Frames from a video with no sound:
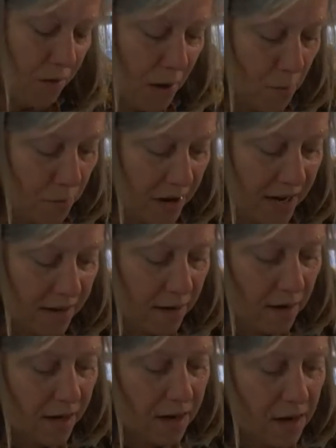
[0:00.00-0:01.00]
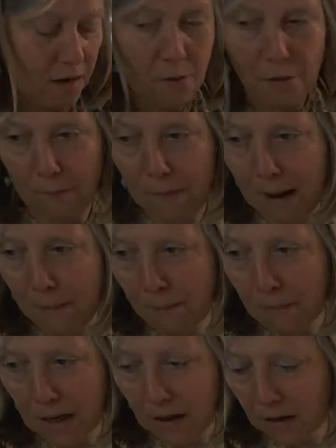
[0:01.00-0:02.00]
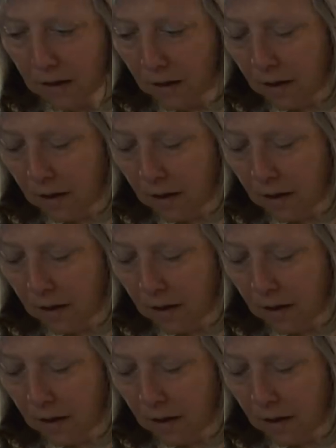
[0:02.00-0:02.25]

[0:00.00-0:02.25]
that they were in, I can't remember.